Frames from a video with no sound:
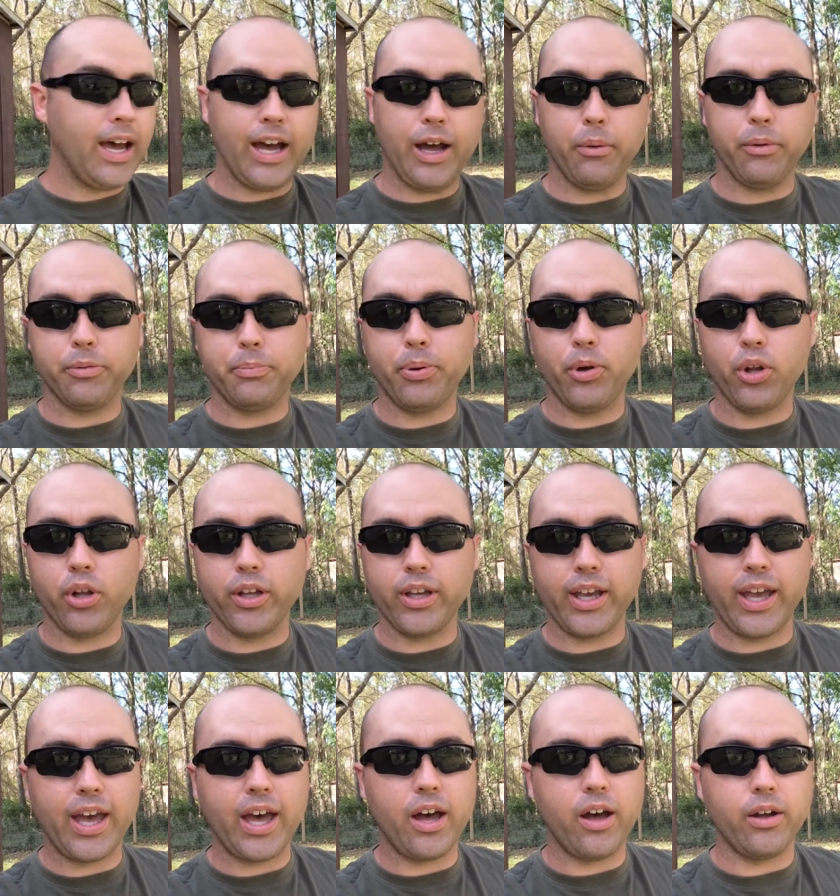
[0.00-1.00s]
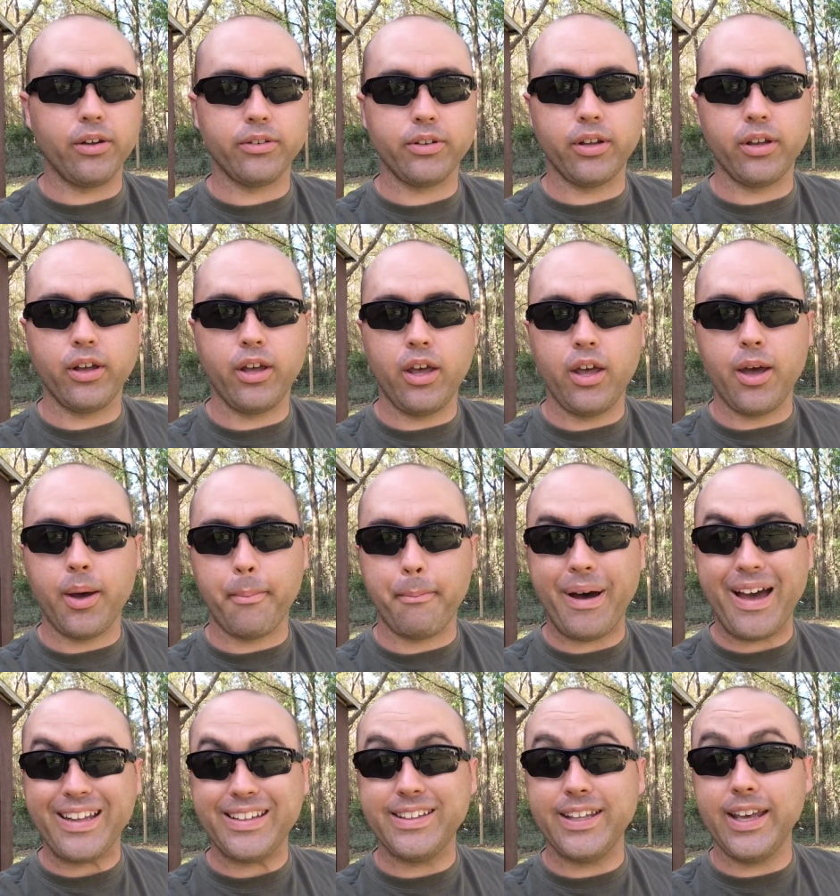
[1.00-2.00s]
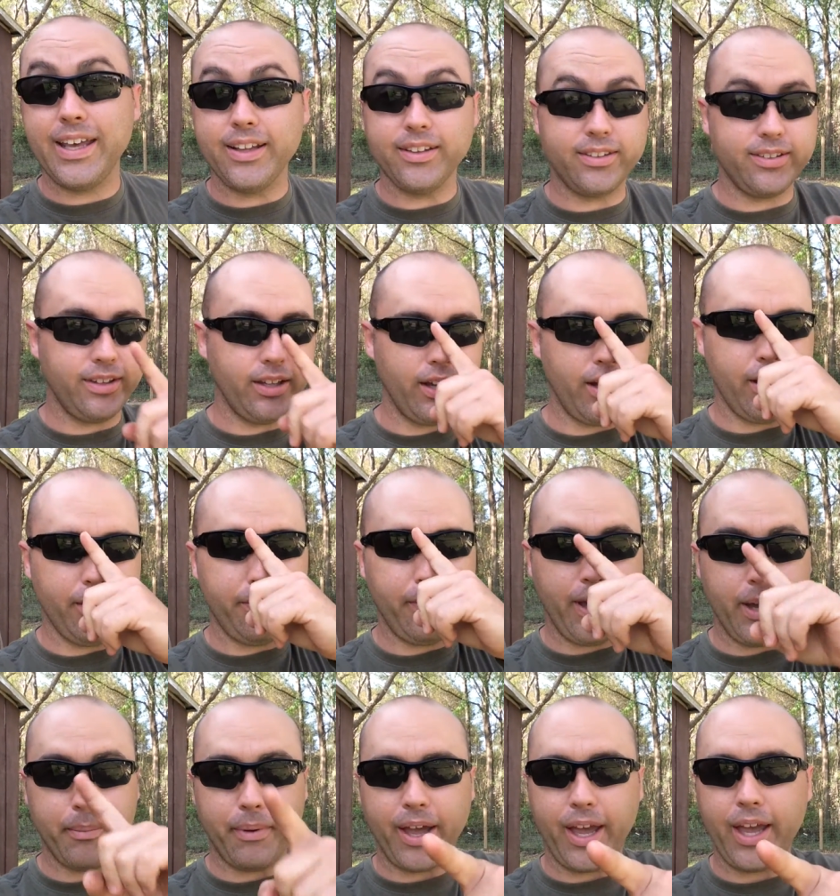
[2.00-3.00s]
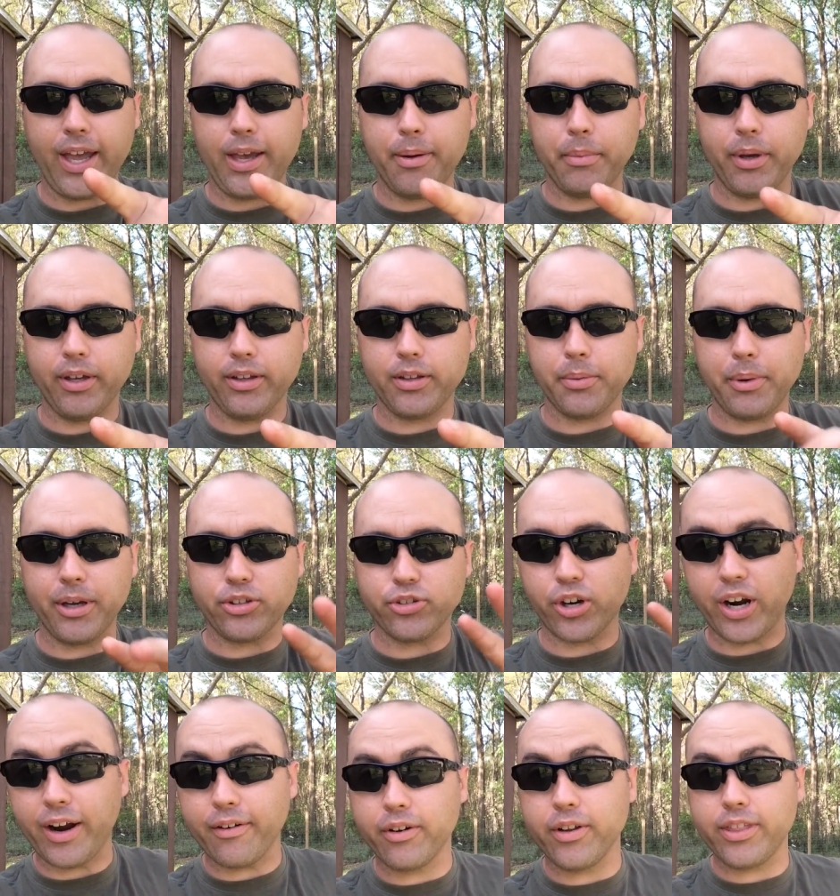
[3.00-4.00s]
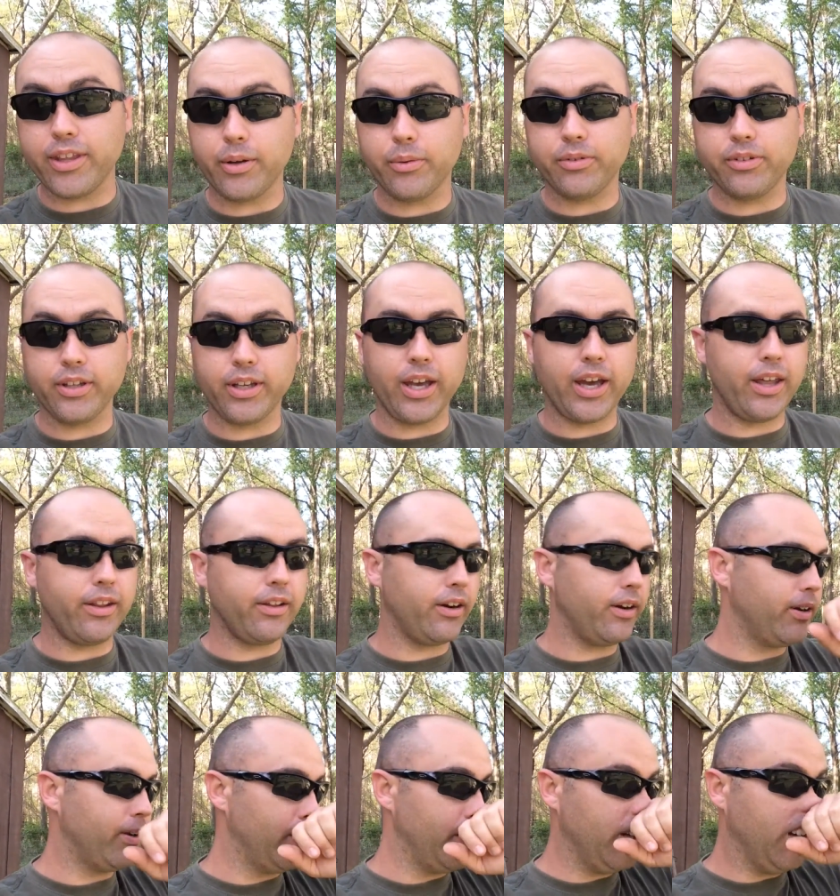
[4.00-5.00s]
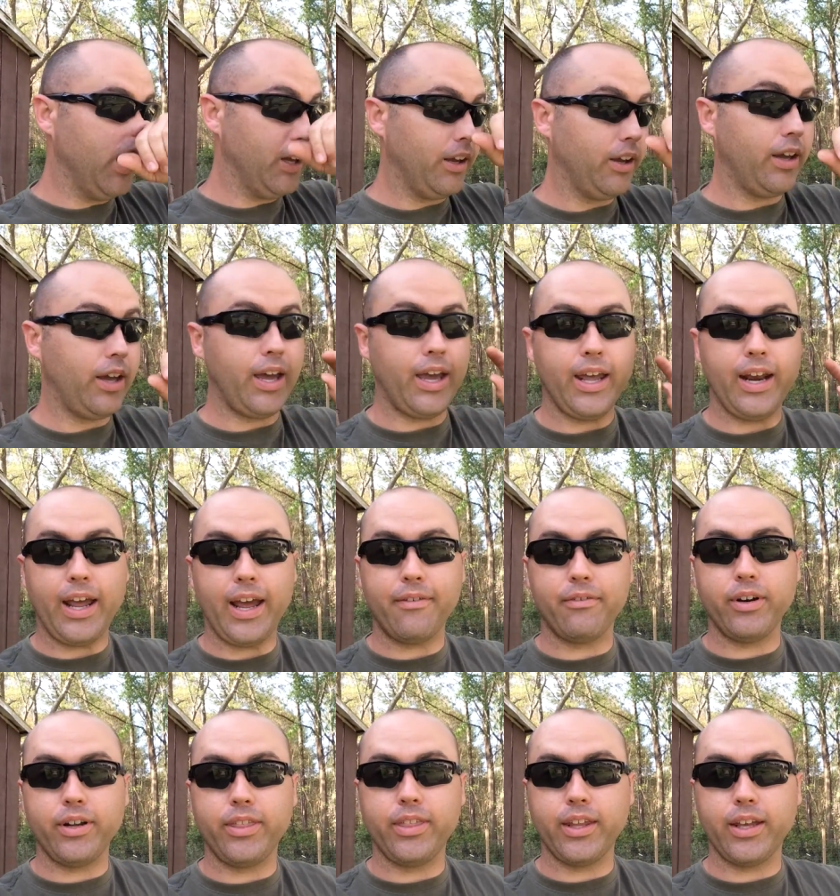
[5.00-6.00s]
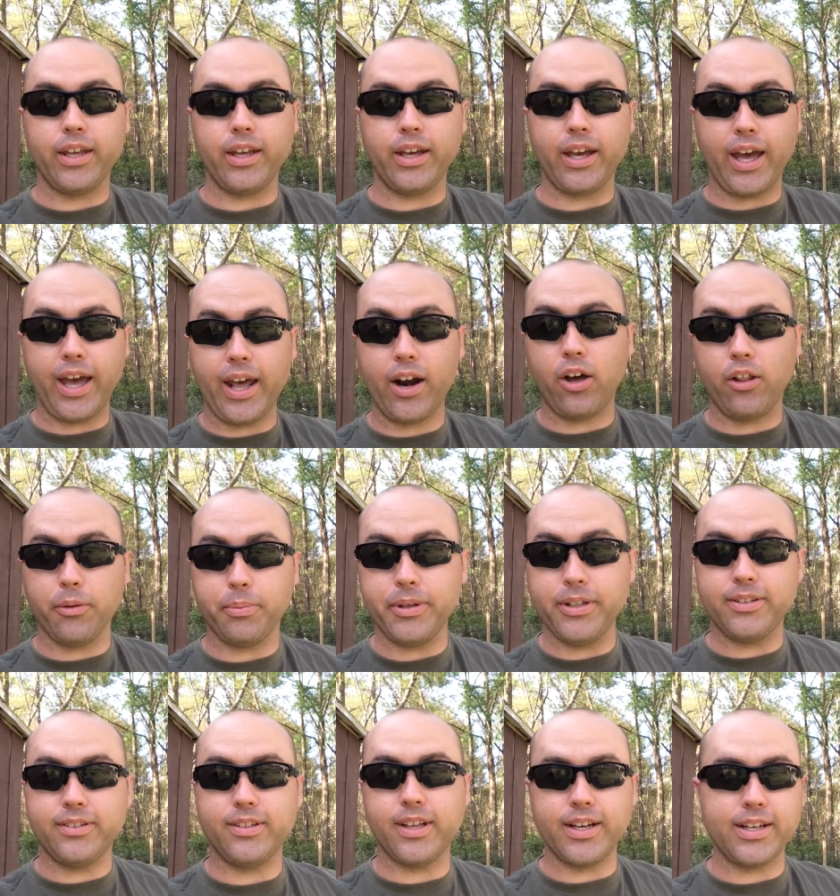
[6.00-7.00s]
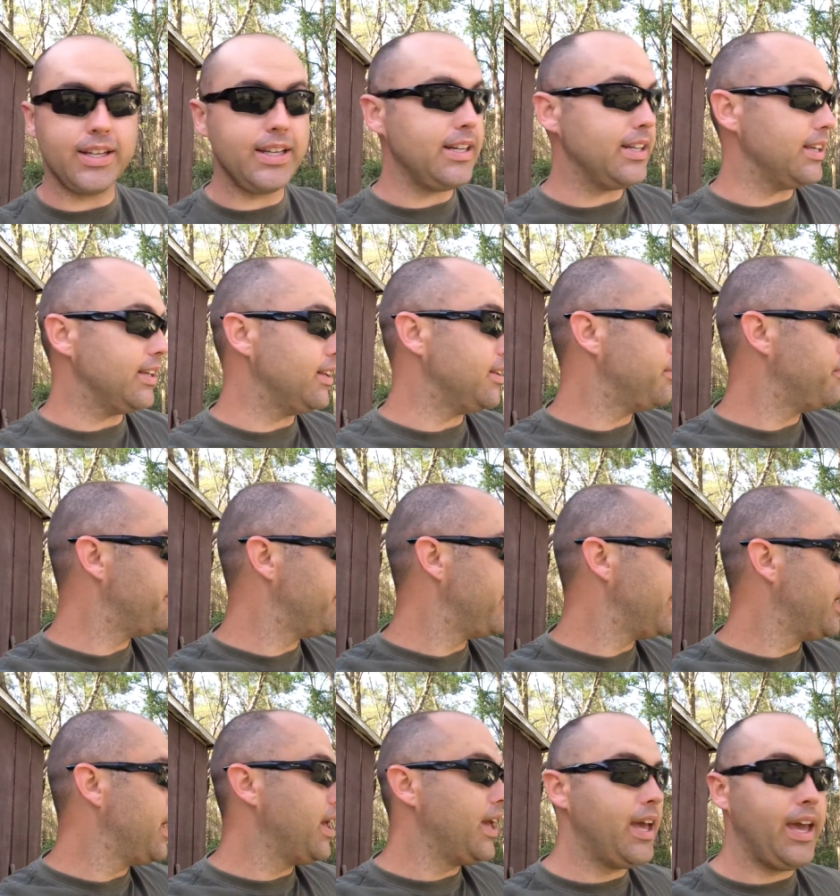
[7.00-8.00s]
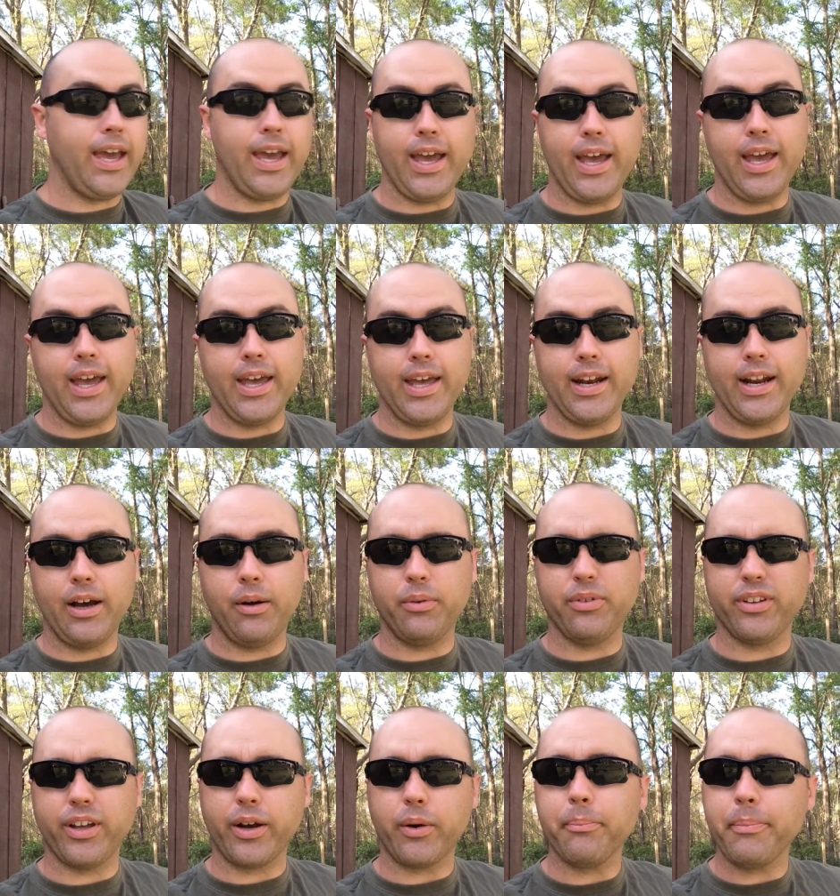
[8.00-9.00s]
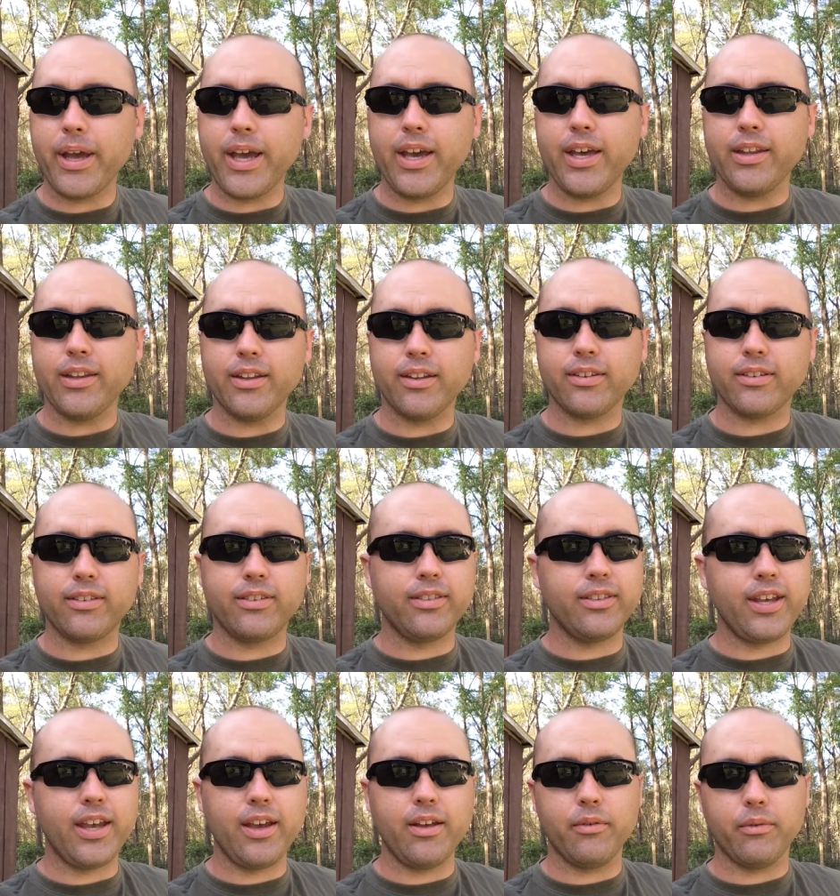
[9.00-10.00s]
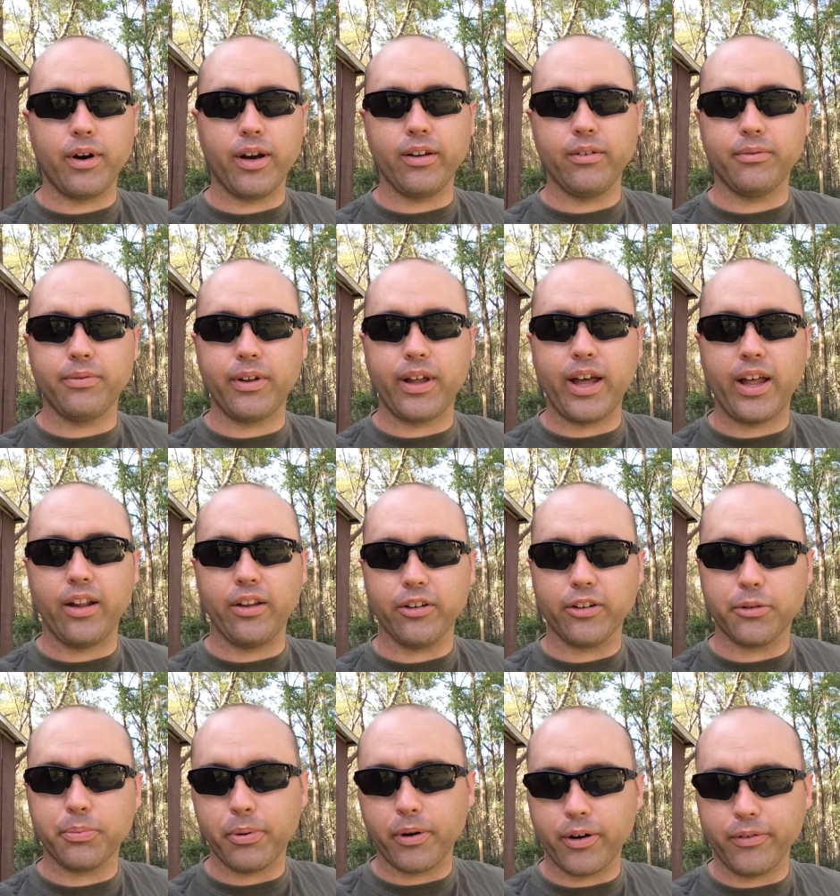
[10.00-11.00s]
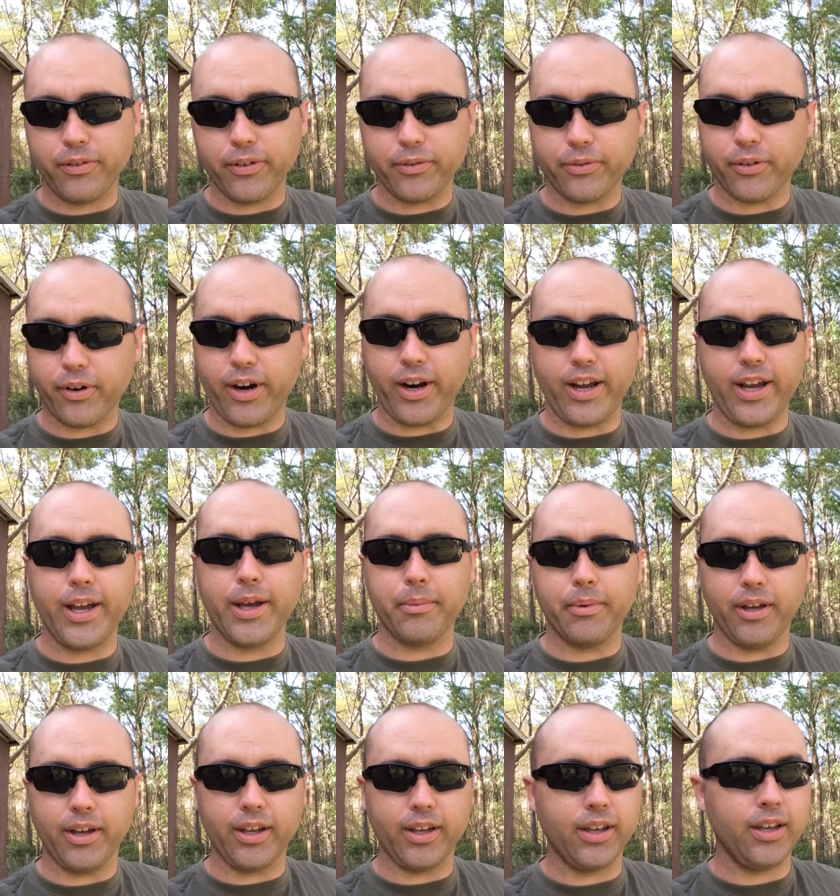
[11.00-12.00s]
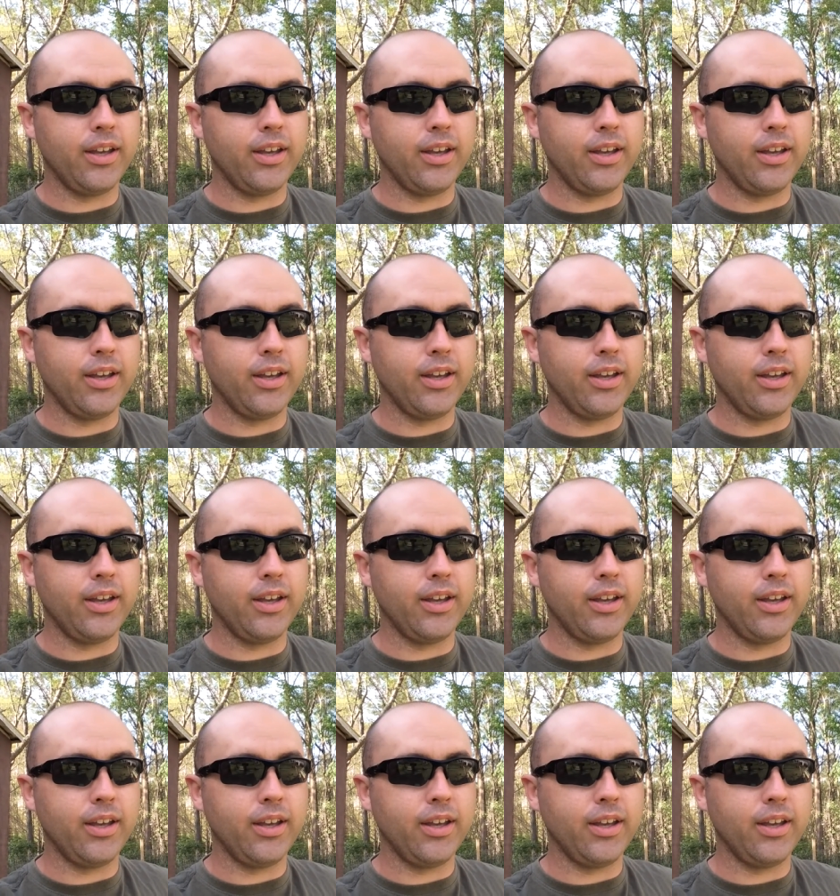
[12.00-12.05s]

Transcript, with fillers: I was pulling out my tent stuff and my hammock to make sure everything was together and everything, I had all the pieces I needed. And I was like, man, this tent rainfly looks perfect for a hammock.